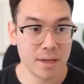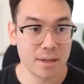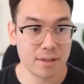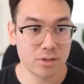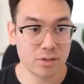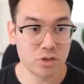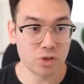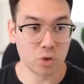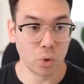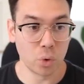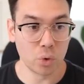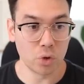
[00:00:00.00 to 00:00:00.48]

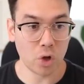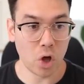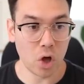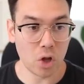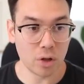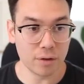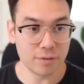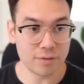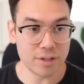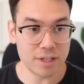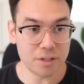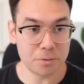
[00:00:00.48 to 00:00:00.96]
Sold
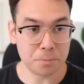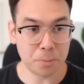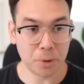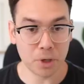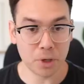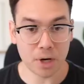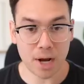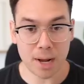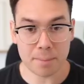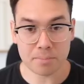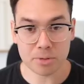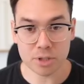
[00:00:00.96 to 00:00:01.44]
all of these
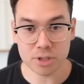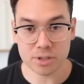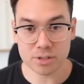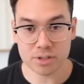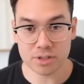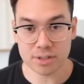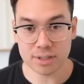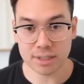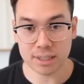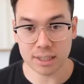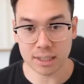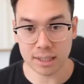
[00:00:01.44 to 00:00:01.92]
put
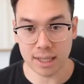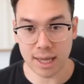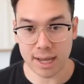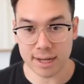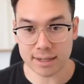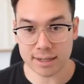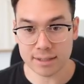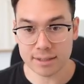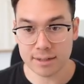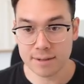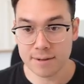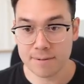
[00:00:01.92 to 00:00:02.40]
options to
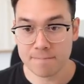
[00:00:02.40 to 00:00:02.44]
collect